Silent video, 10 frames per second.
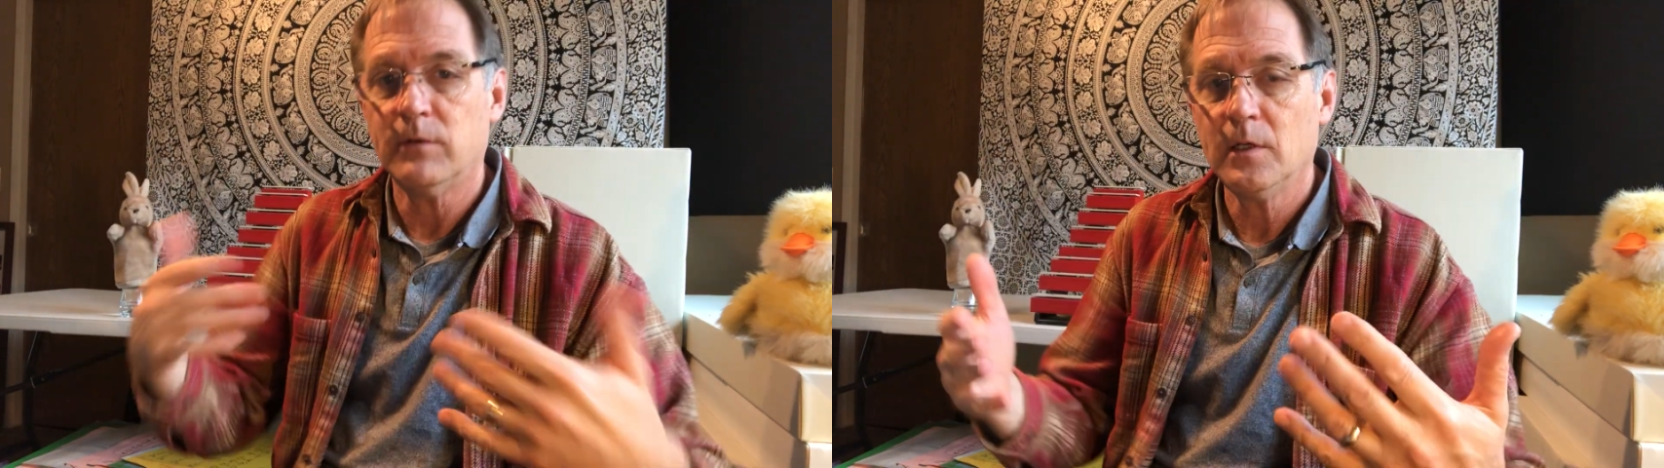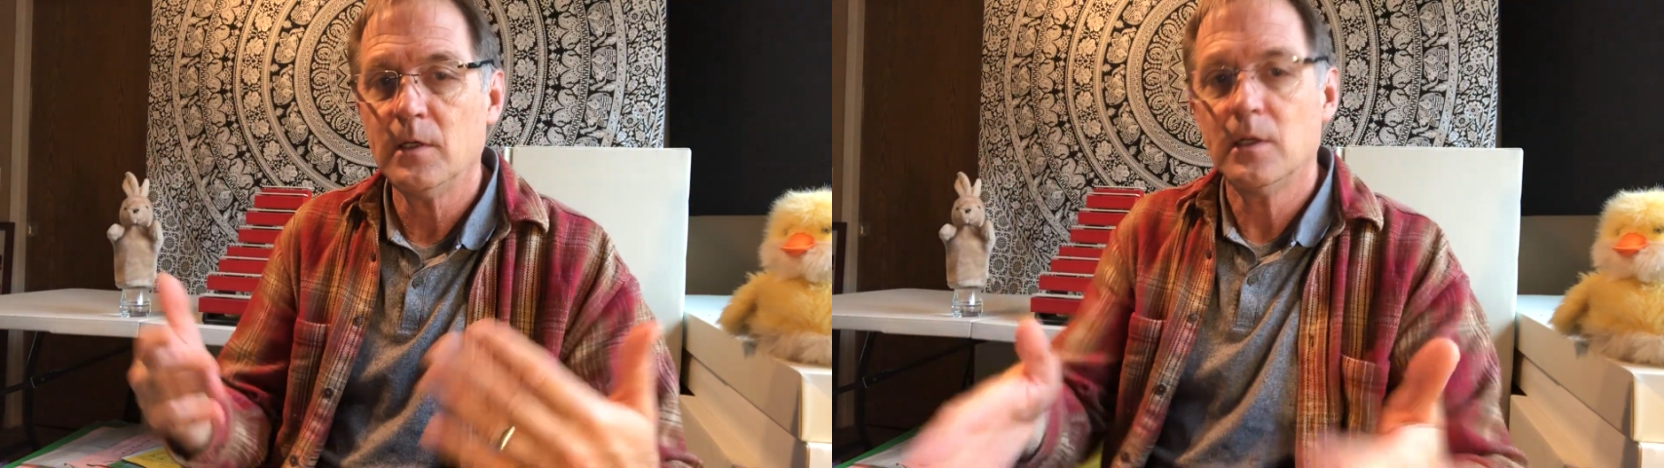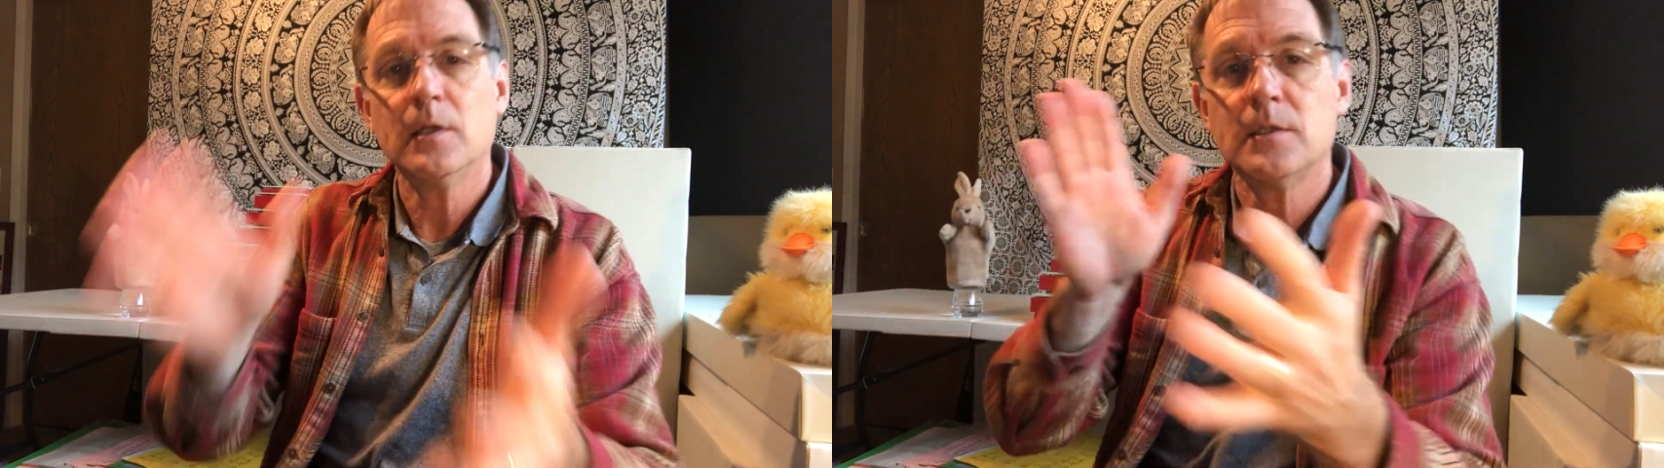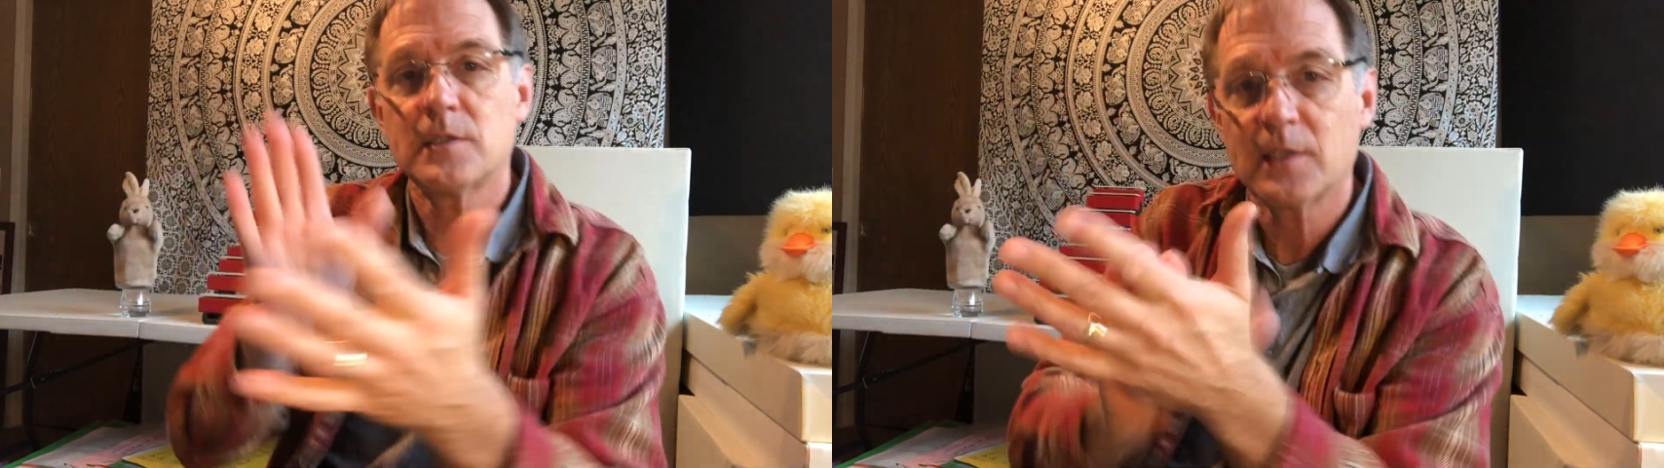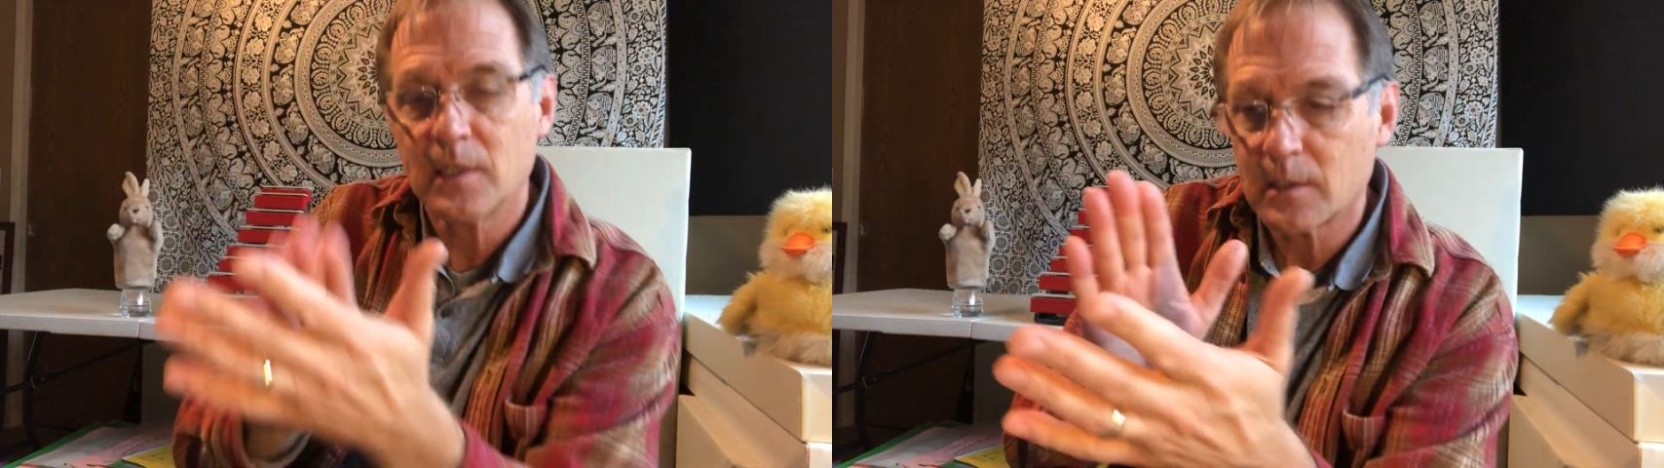
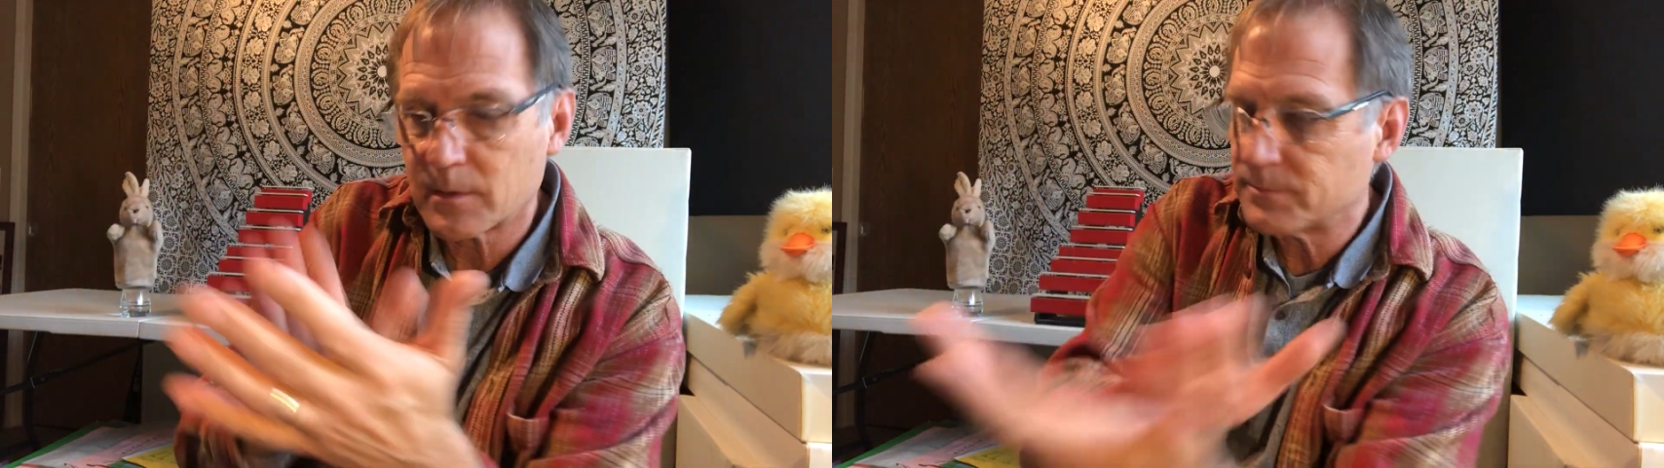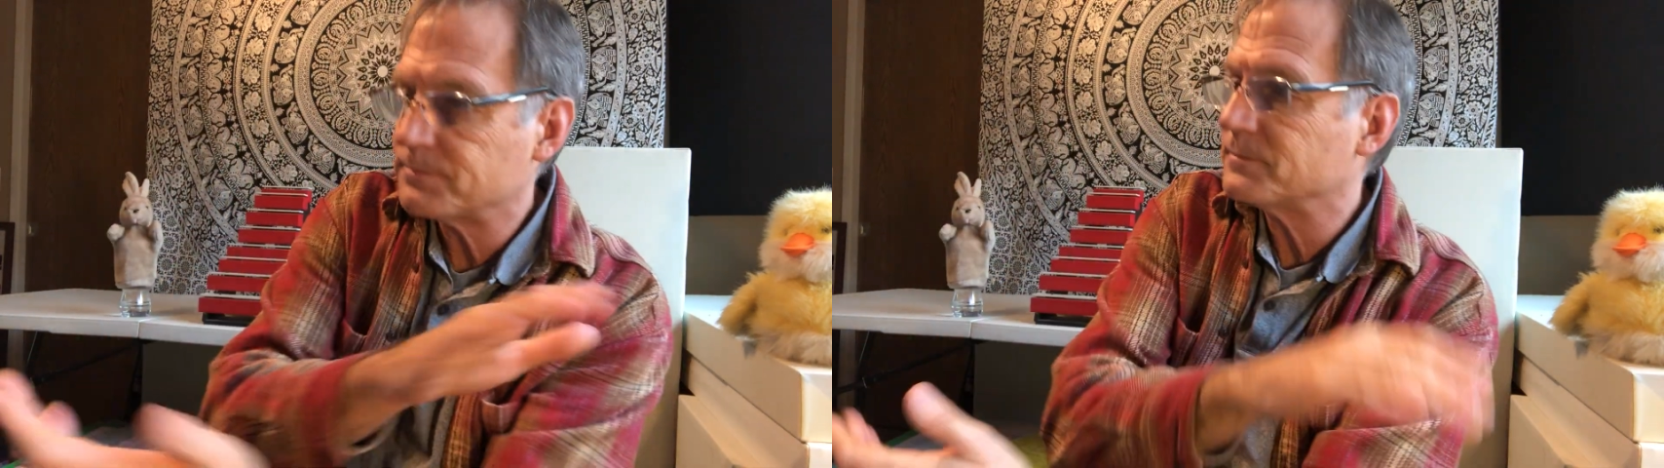Wozzeck.